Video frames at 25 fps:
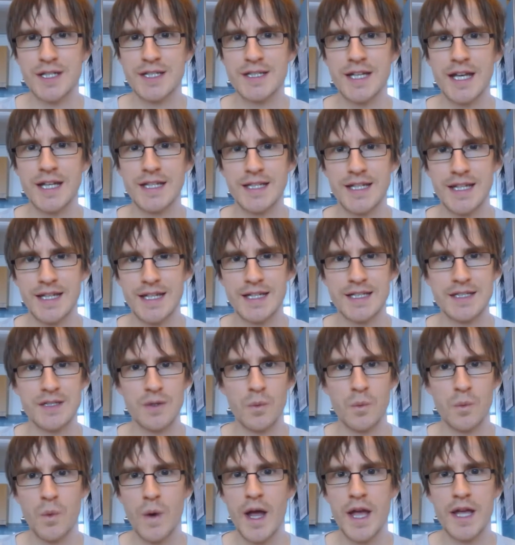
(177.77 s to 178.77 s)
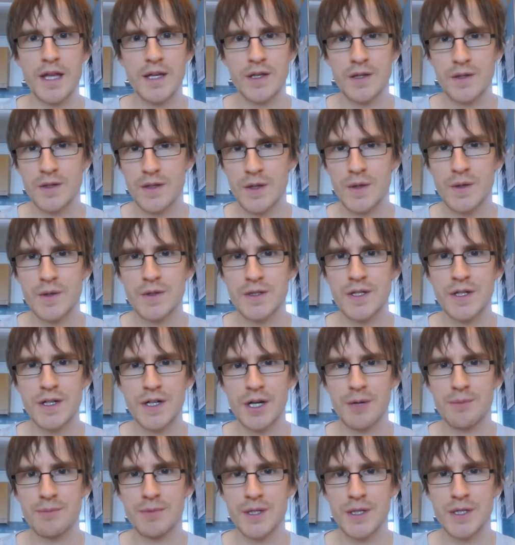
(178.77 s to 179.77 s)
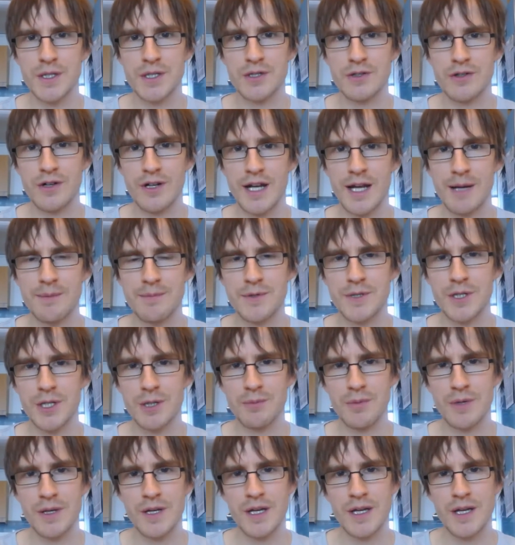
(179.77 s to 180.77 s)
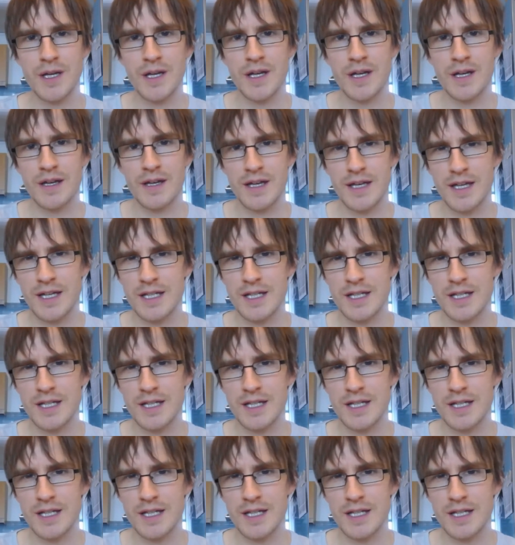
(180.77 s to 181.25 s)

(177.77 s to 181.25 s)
settings and where you use your computer or laptop, it